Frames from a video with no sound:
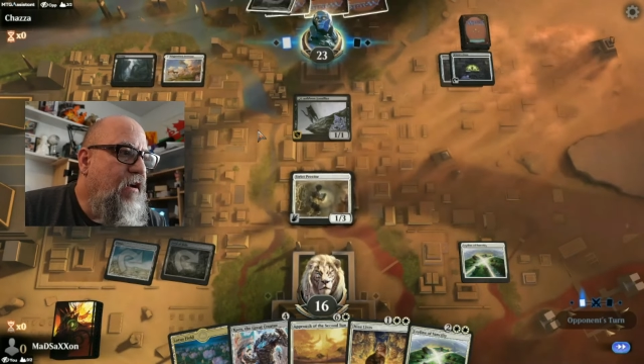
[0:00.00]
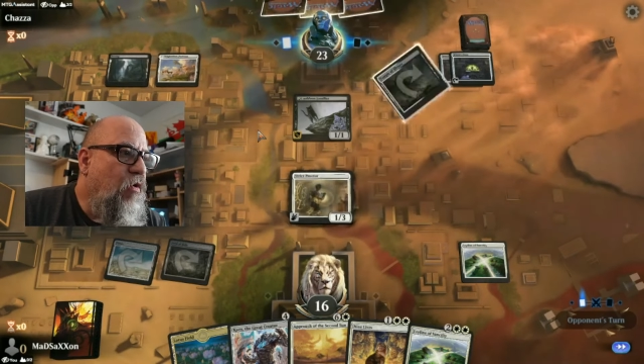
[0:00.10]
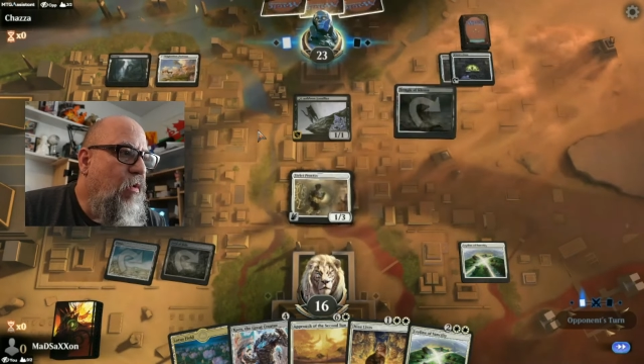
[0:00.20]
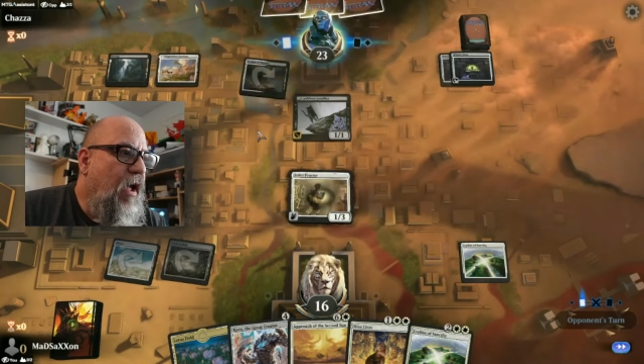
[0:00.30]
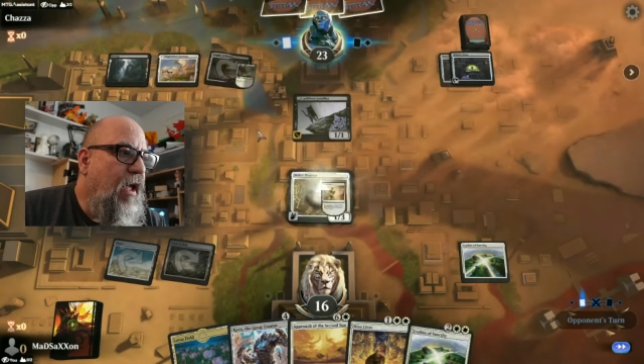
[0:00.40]
a
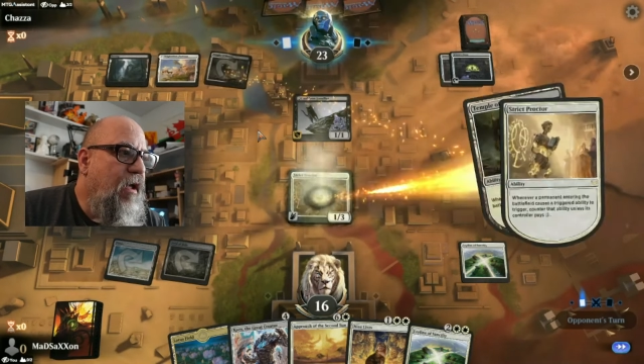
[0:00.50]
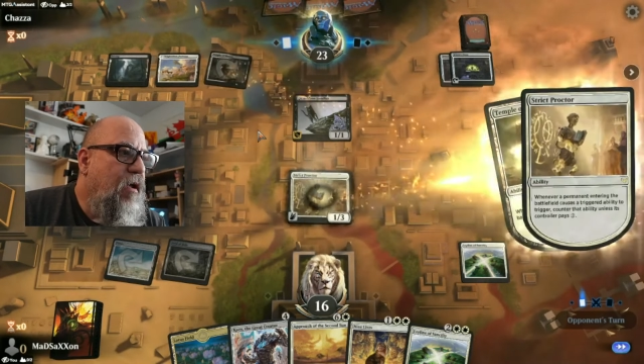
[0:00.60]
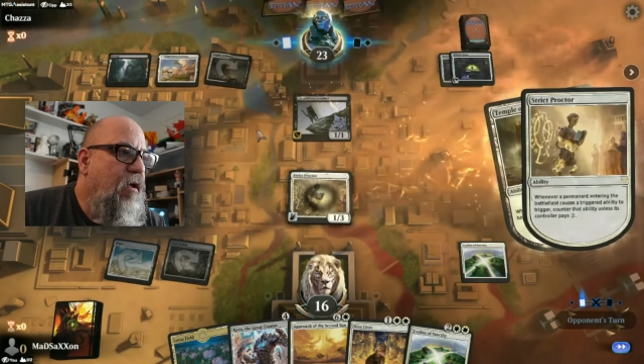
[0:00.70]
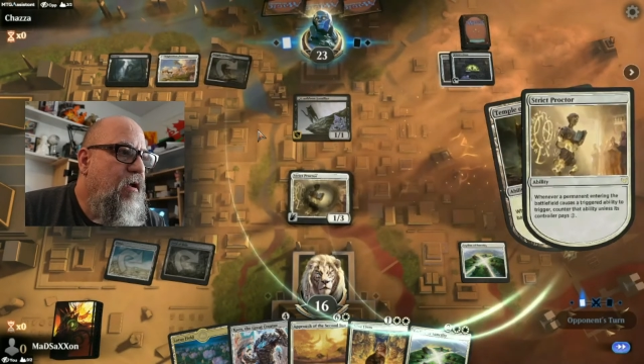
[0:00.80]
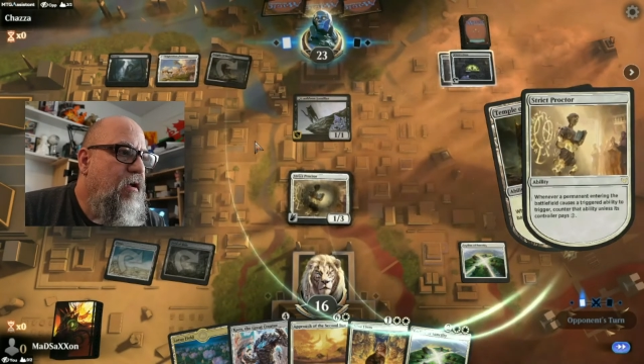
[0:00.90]
way
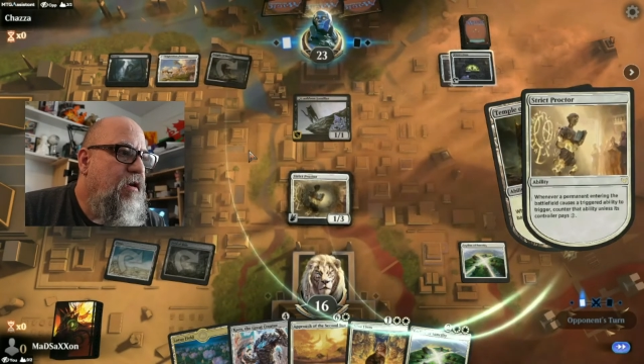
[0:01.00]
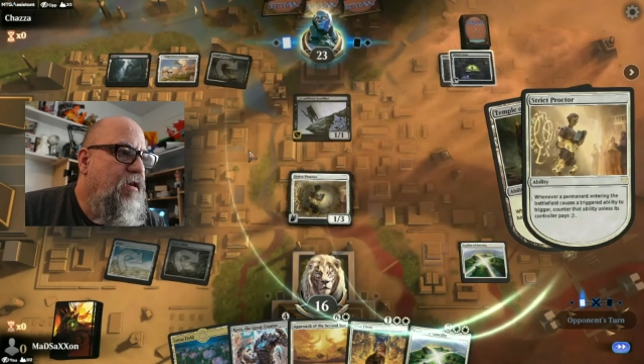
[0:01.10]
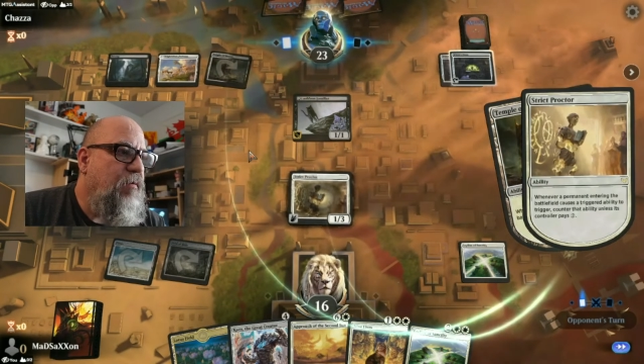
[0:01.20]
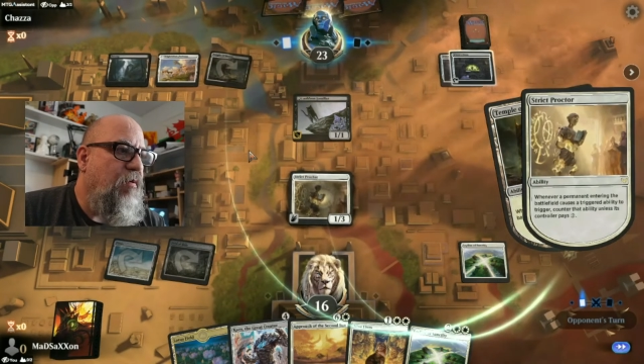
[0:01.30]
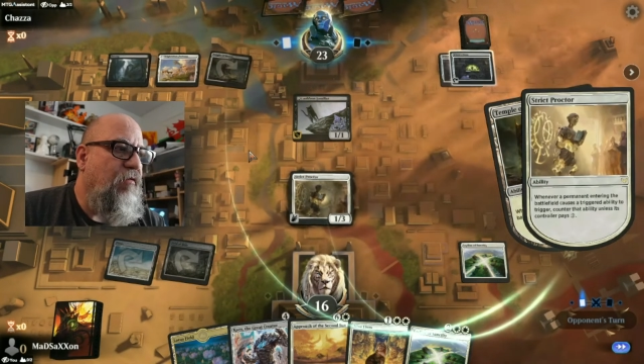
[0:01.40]

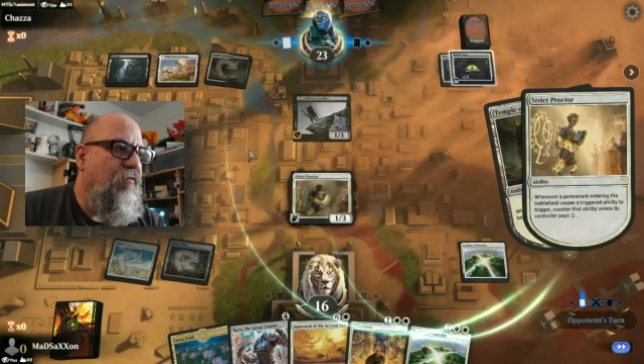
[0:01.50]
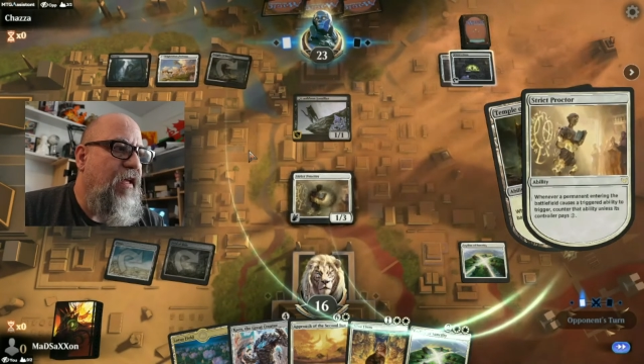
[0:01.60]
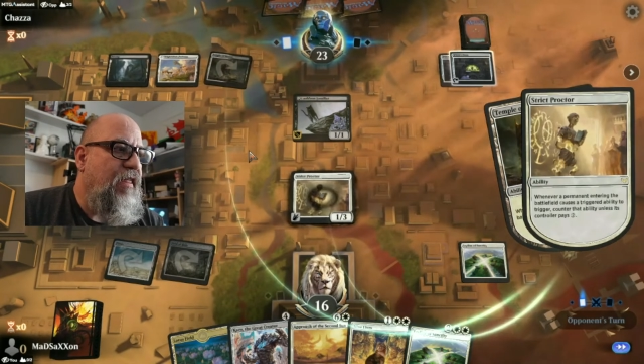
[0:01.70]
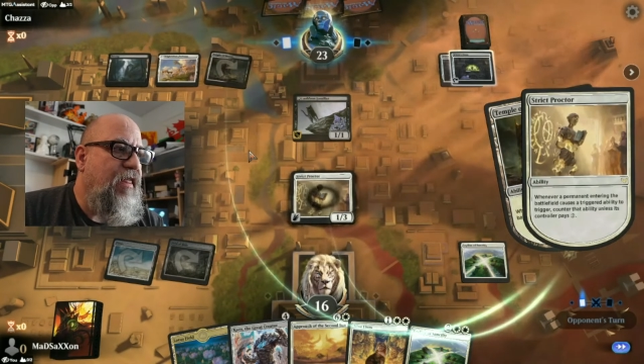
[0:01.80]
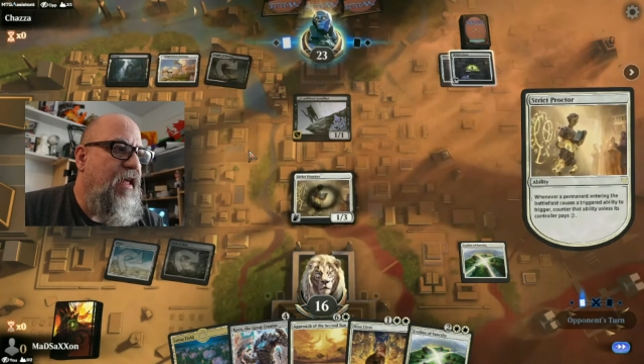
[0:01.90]
to
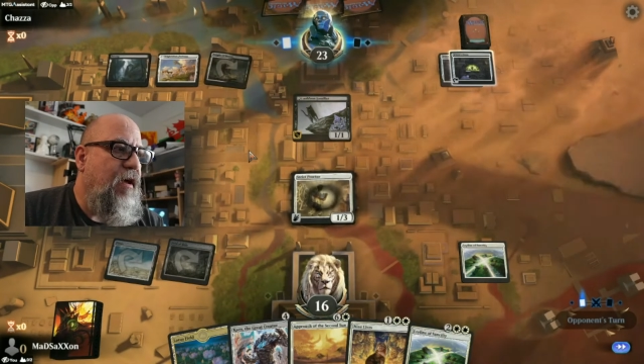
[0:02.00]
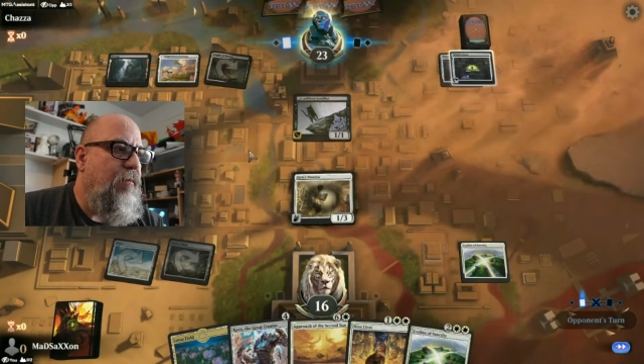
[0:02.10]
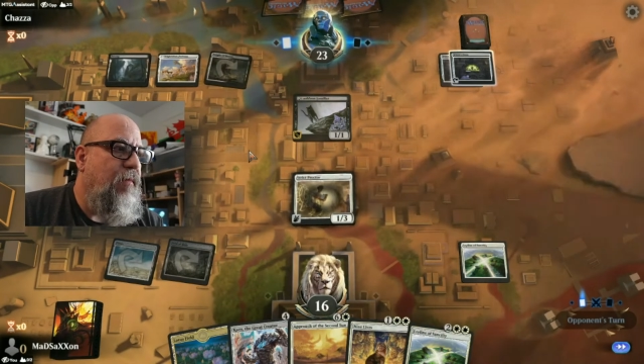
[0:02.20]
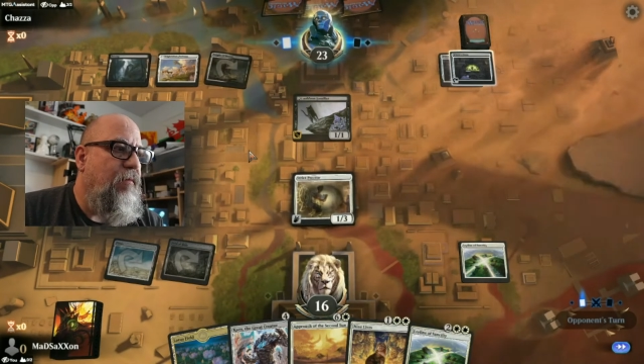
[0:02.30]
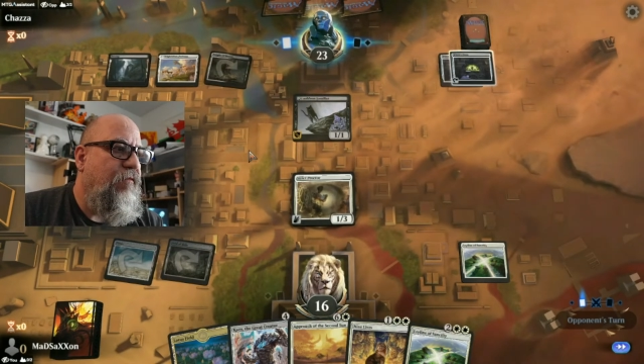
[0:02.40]
prevent
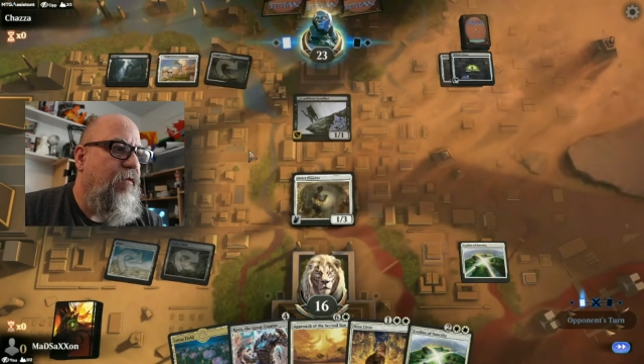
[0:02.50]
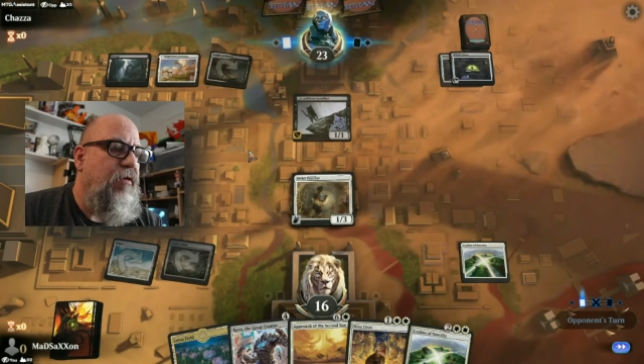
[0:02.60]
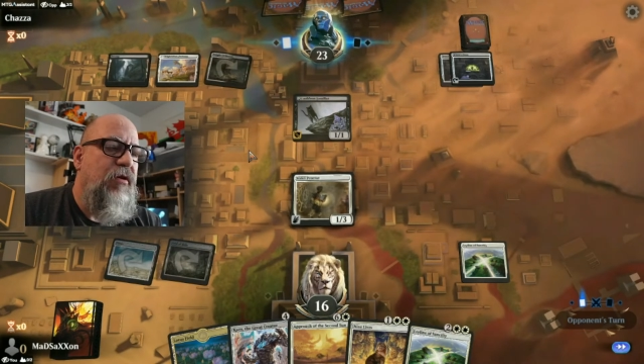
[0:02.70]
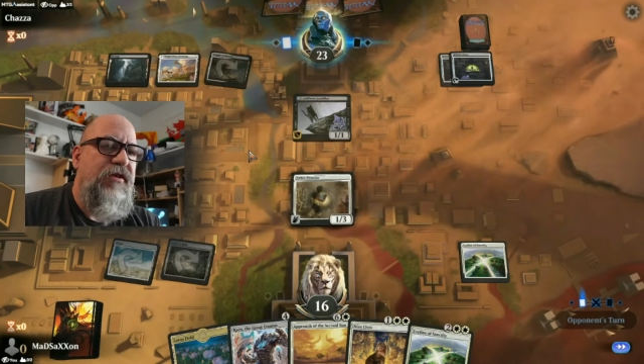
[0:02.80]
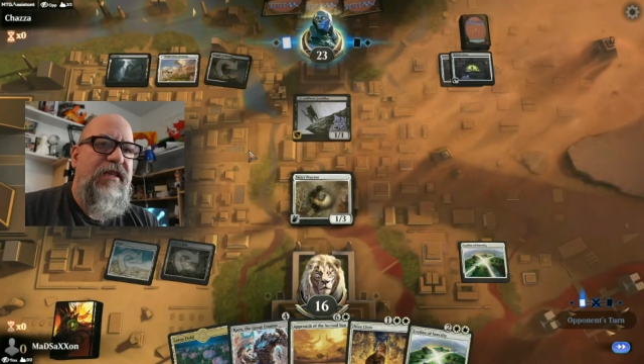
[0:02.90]
them from
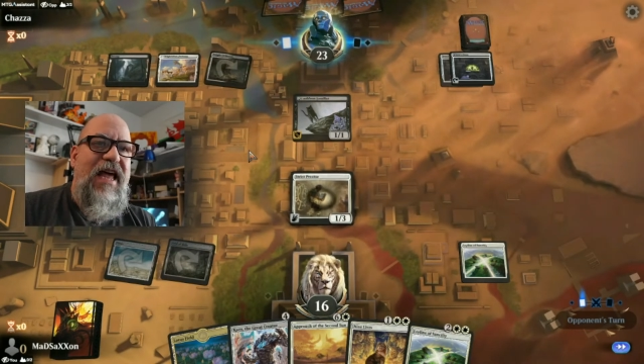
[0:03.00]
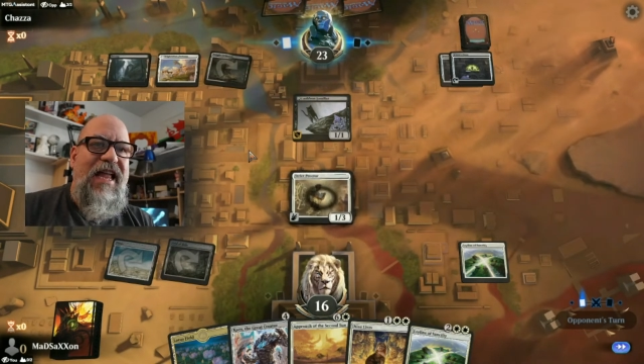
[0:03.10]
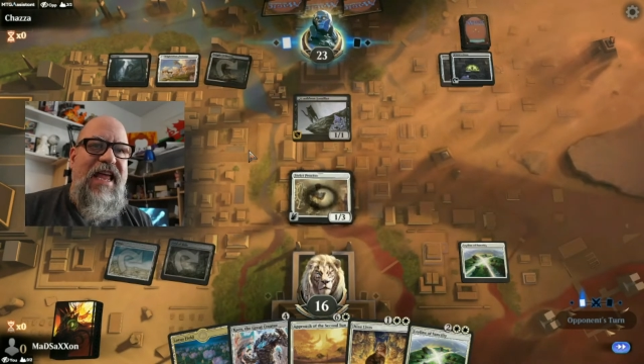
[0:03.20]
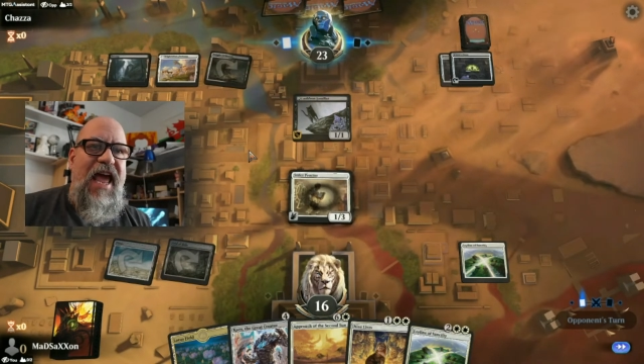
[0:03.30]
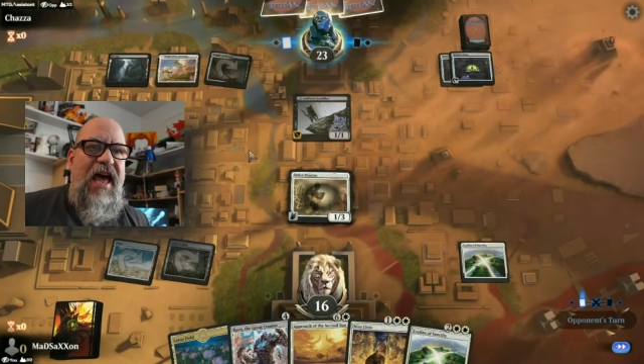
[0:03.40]
using
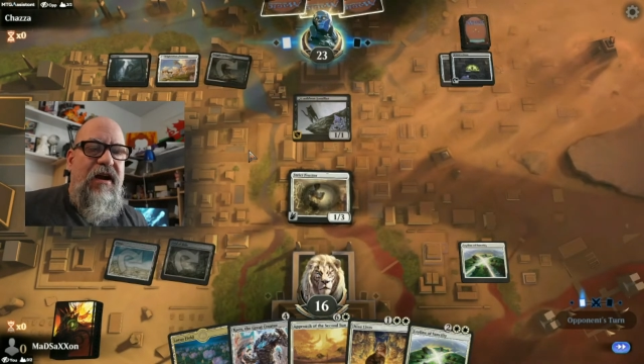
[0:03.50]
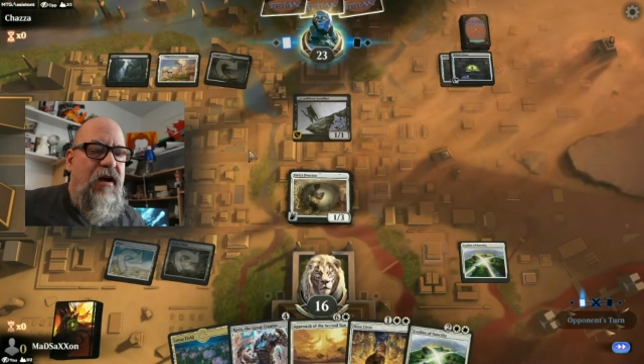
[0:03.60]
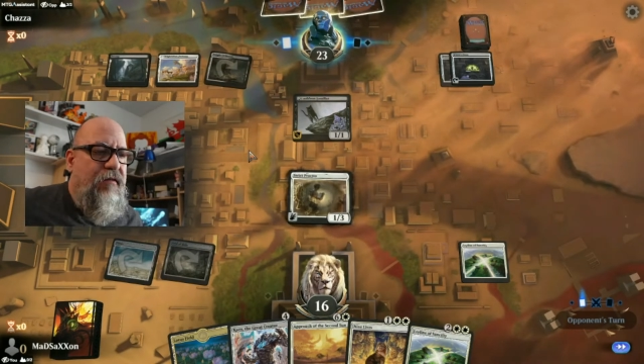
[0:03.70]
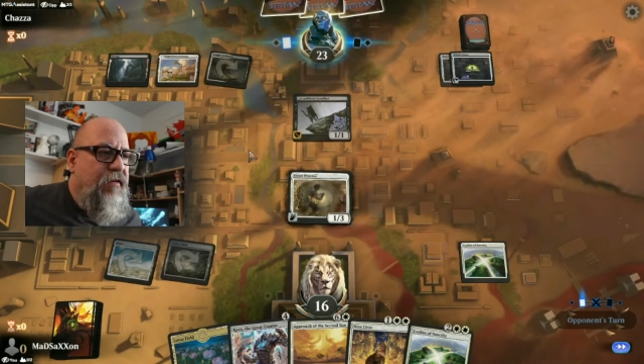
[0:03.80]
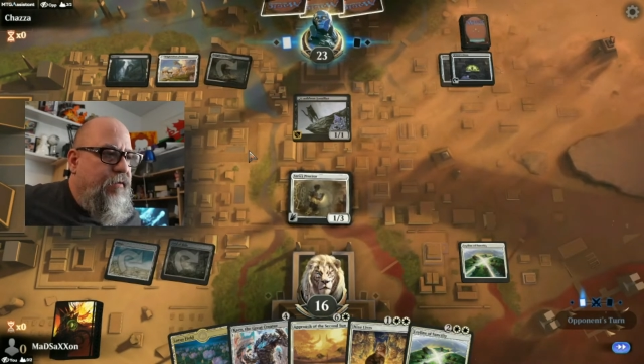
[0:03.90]
that cat
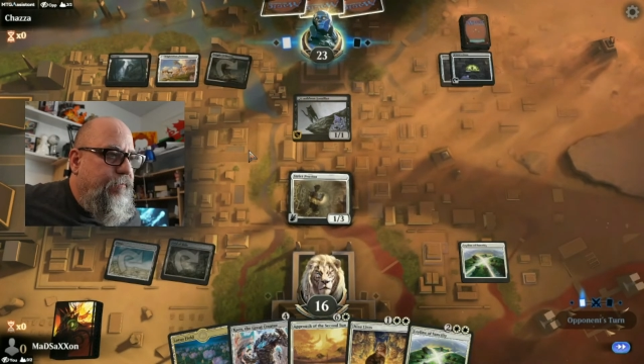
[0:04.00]
oven.